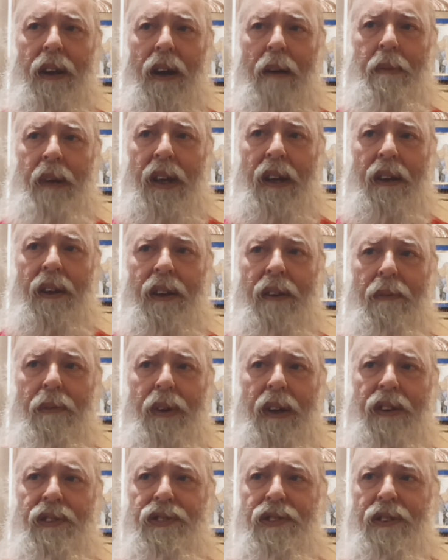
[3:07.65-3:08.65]
I mean,
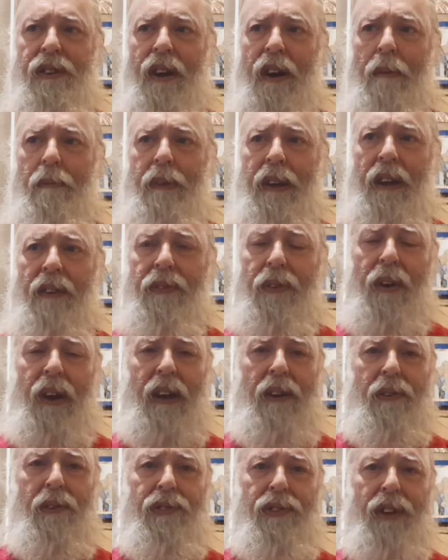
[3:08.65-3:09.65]
we should not be
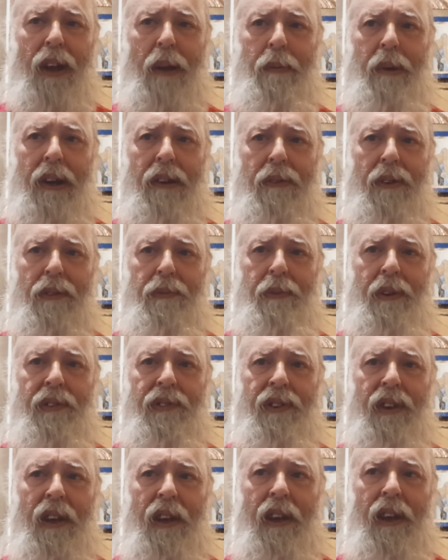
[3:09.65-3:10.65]
afraid to celebrate
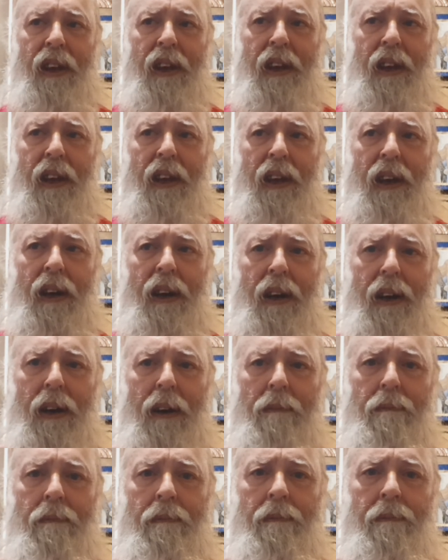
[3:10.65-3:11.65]
Christmas um,